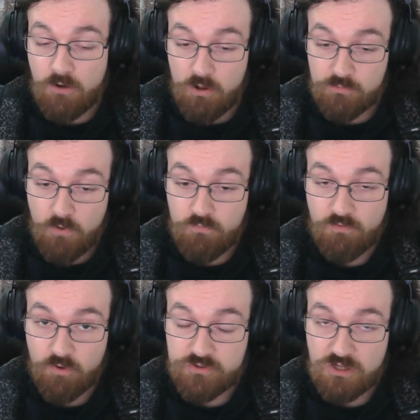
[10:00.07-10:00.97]

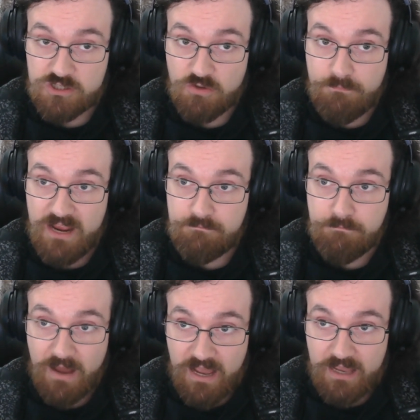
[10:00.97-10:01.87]
Overflow is also made
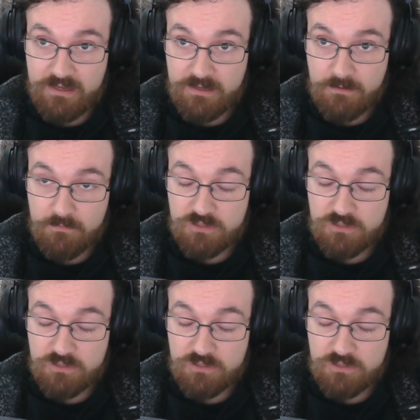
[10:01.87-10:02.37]
by